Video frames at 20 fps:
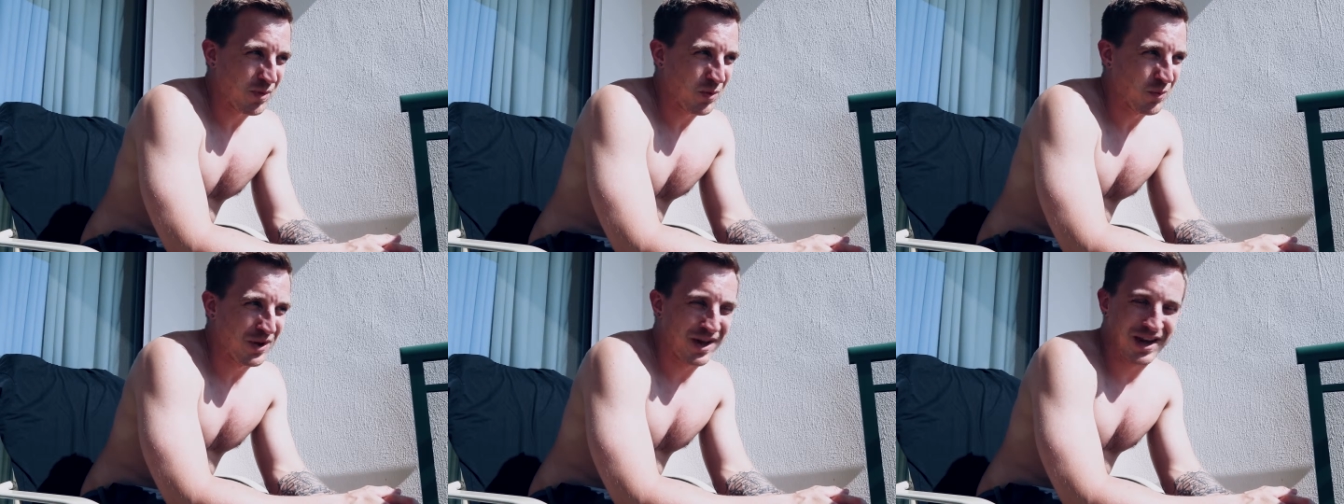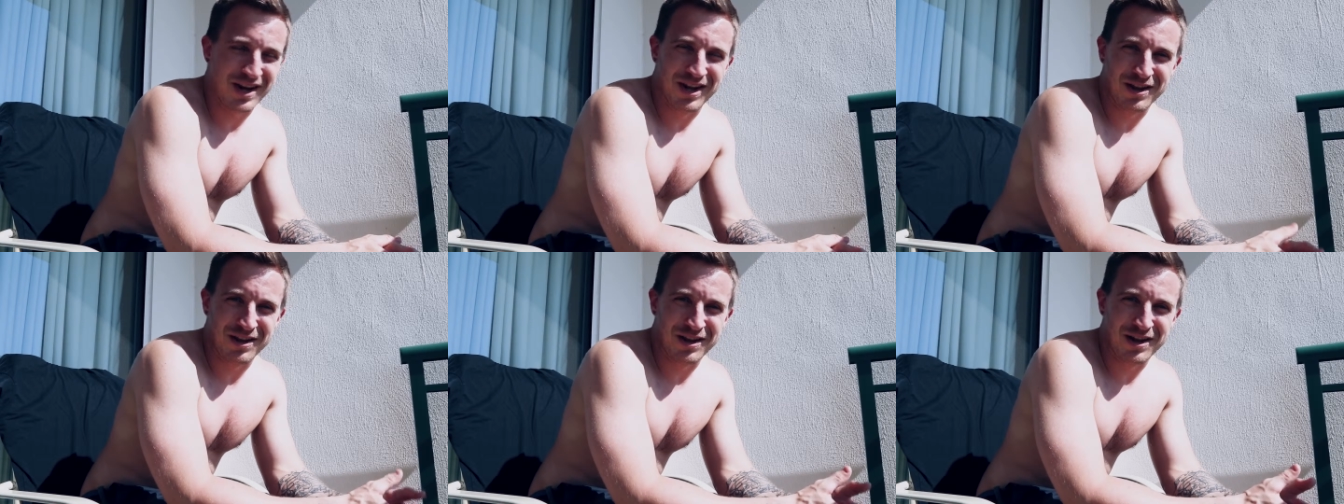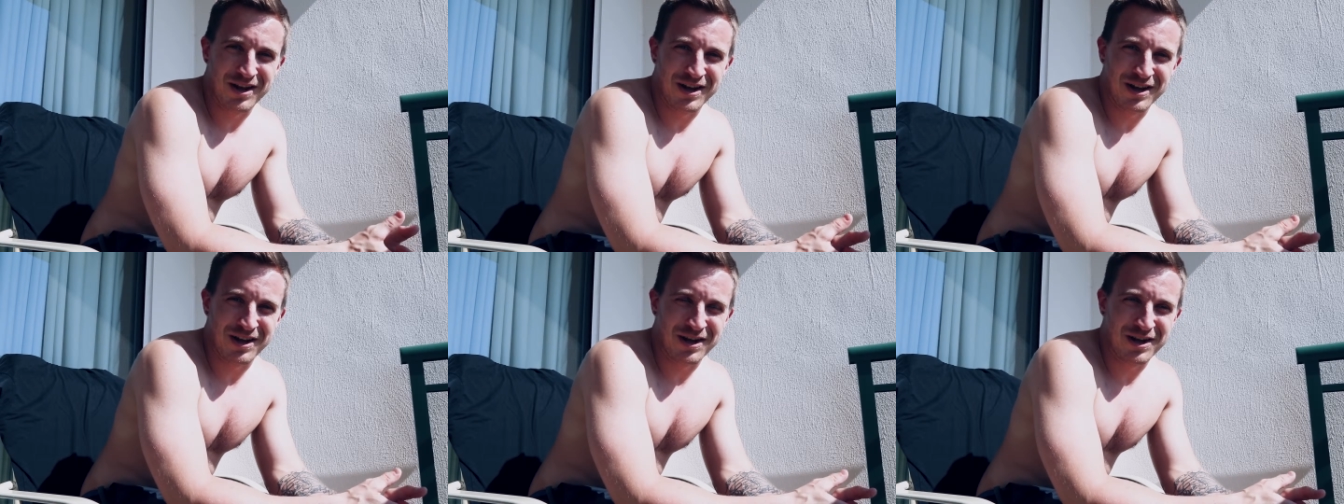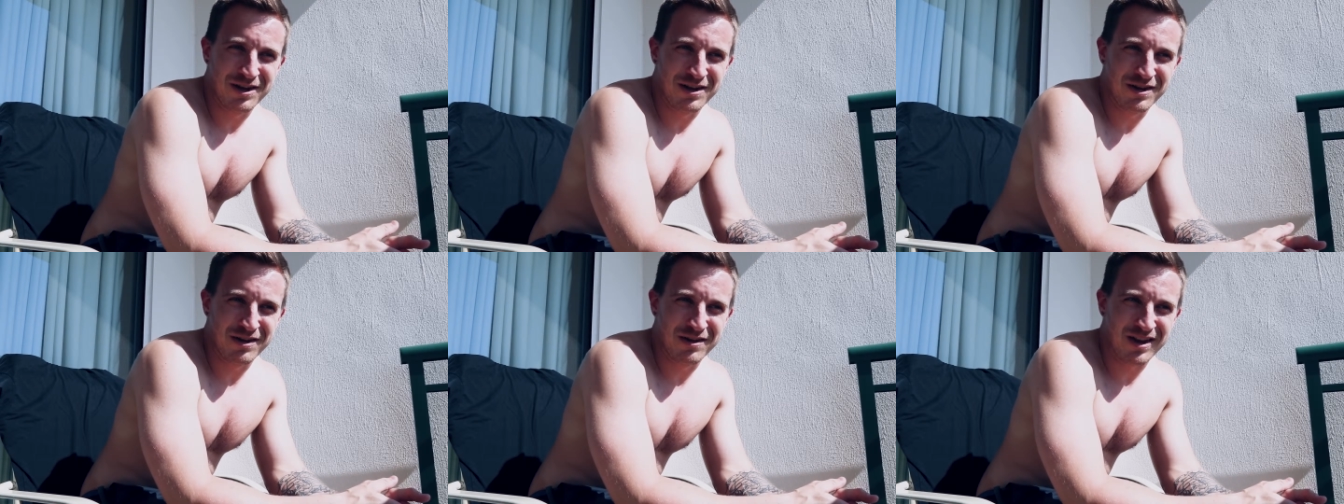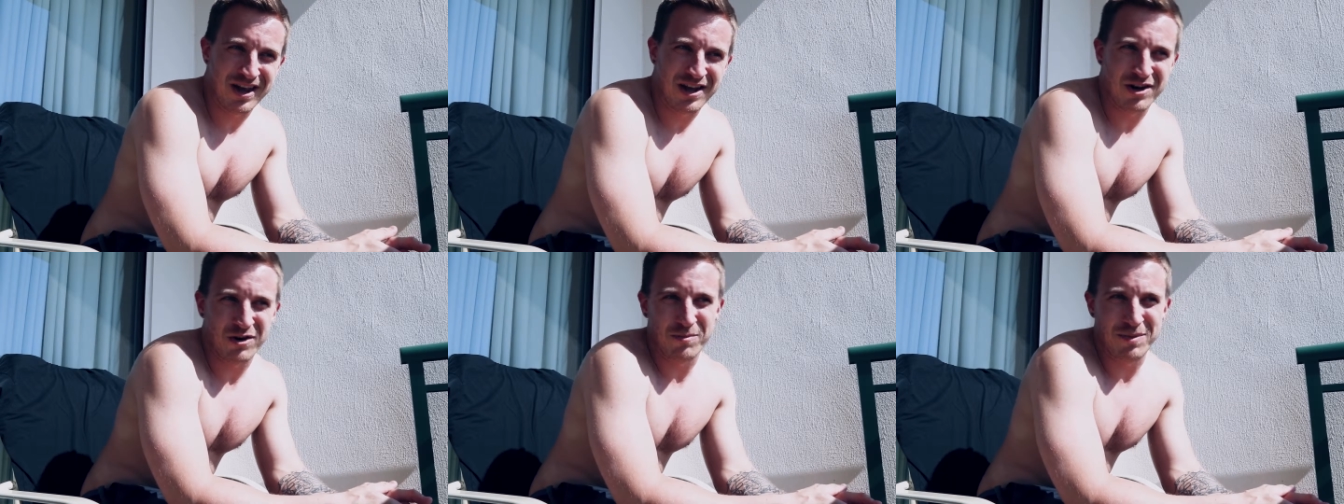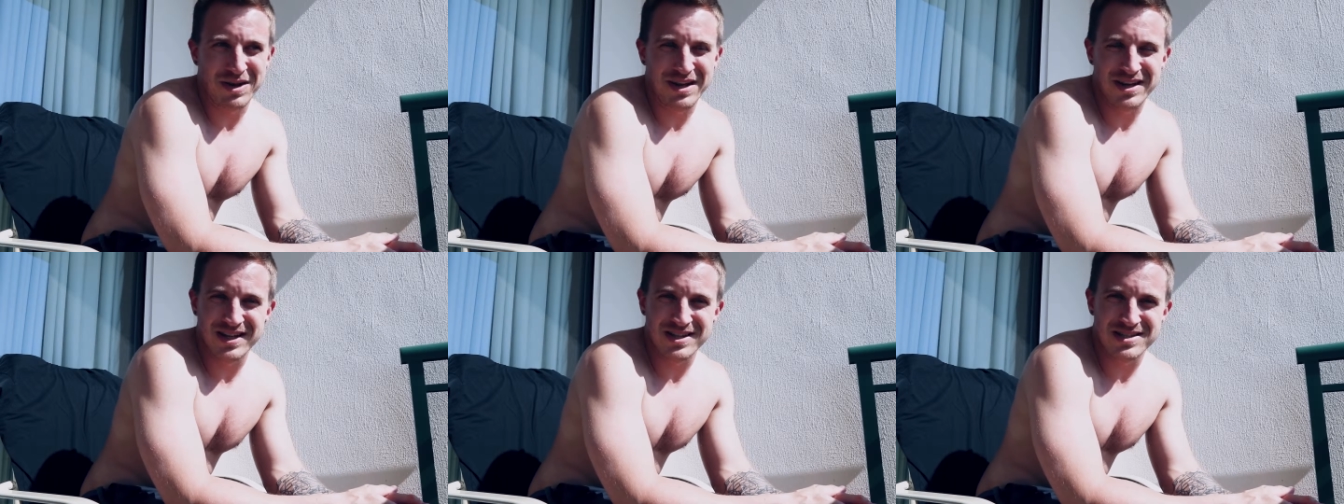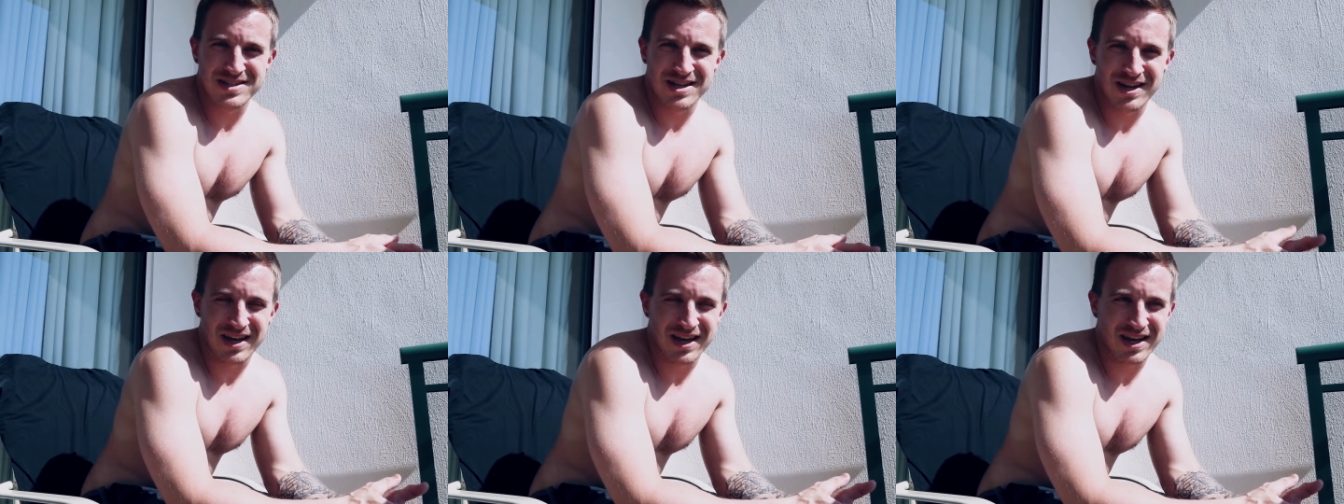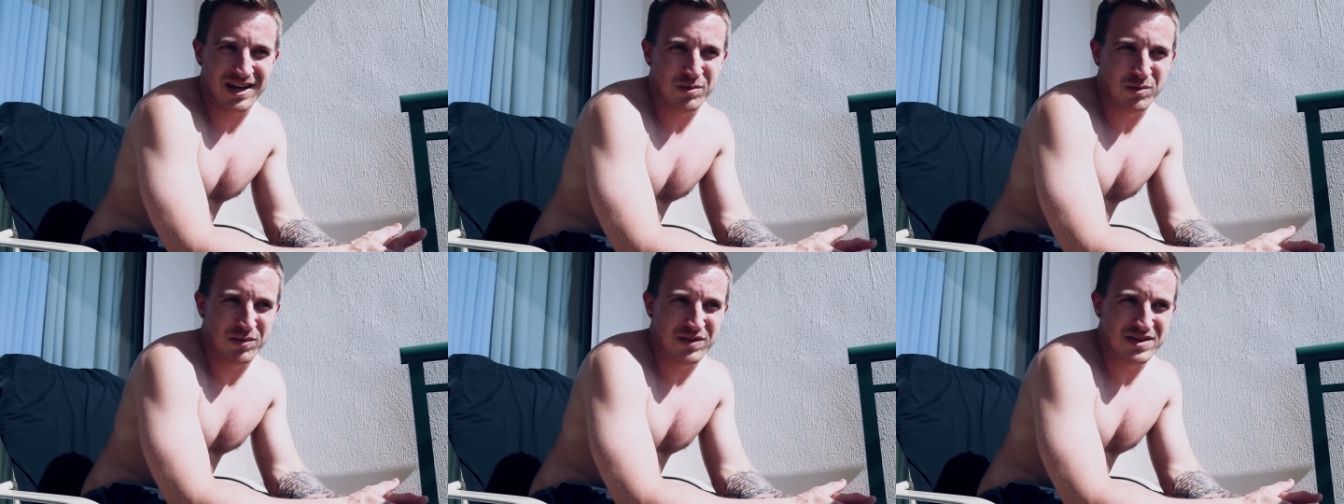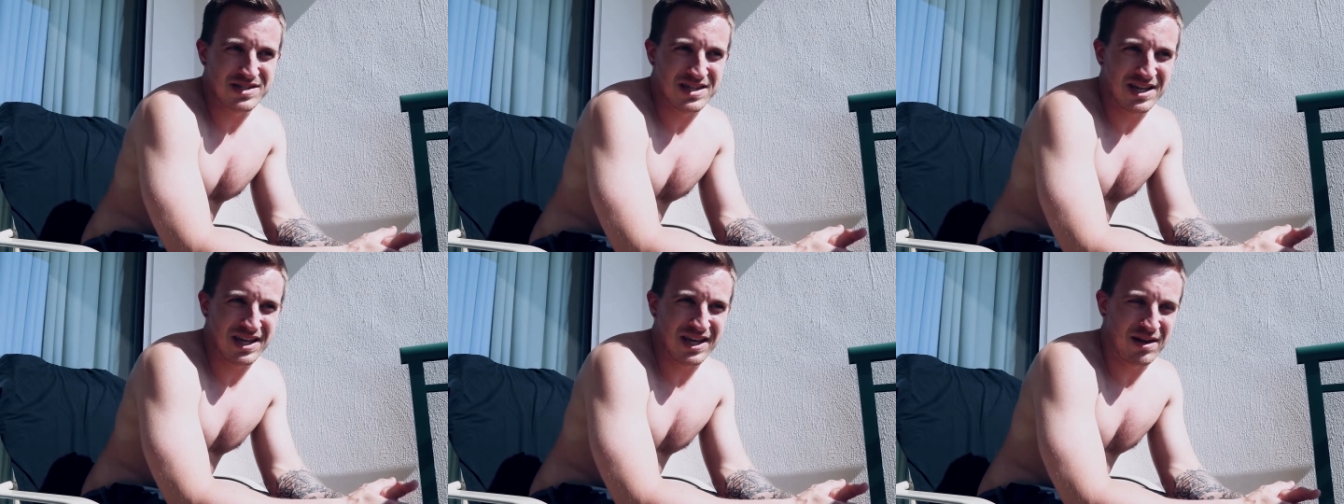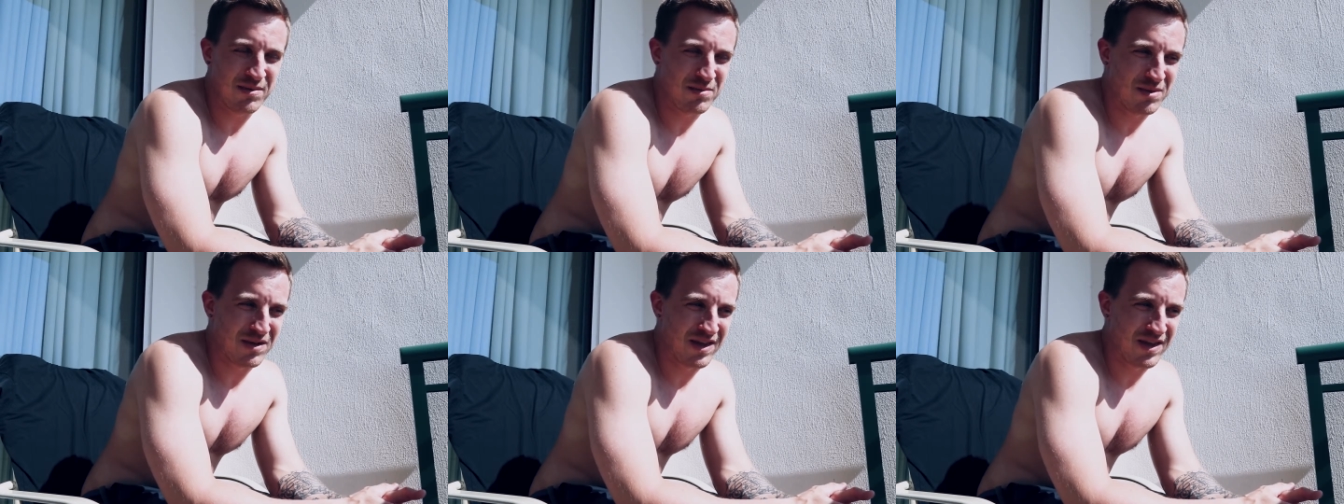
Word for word: we got a later meeting tonight with the team,